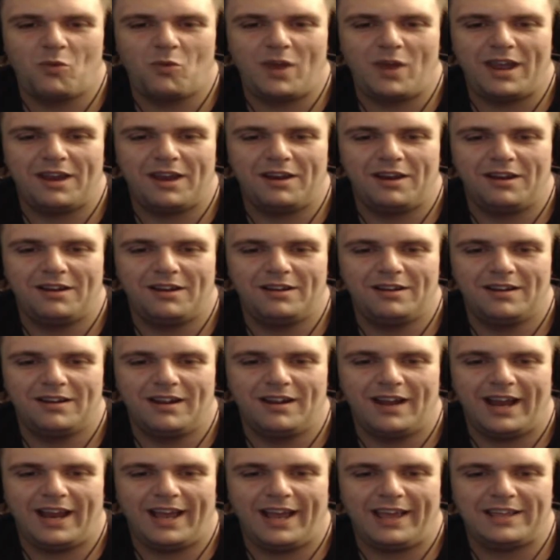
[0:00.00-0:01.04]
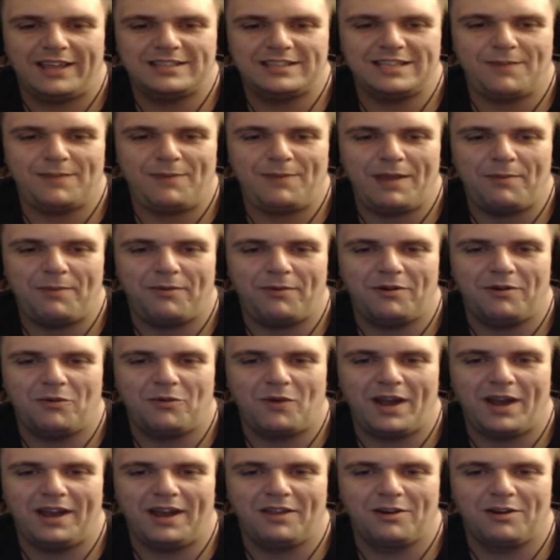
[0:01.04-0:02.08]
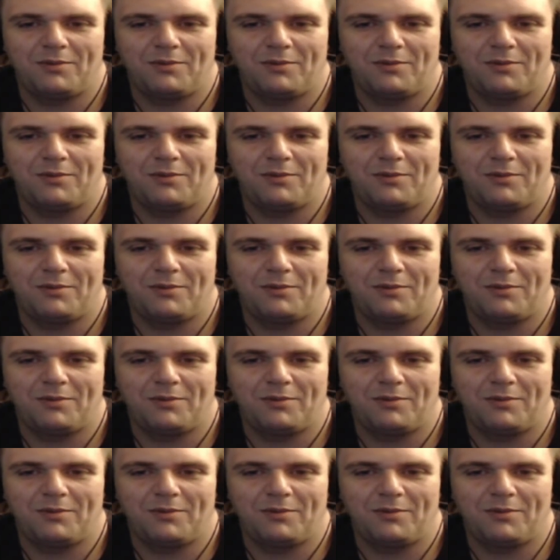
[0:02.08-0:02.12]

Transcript: weird, like you see people in a regular